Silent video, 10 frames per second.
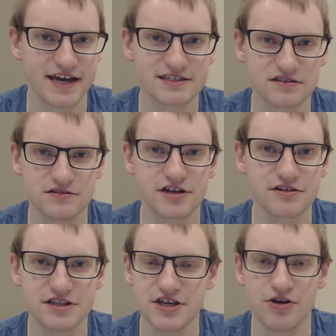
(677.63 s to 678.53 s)
That is
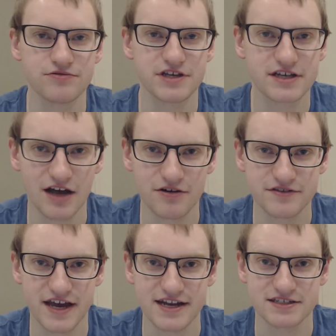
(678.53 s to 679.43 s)
literally the only
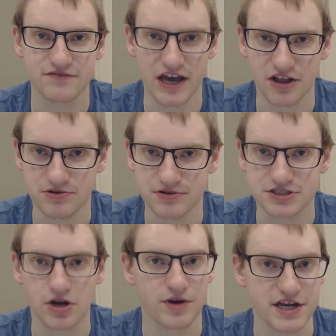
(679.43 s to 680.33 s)
color that is available,
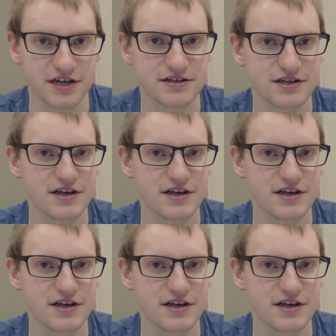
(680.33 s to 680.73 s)
is green.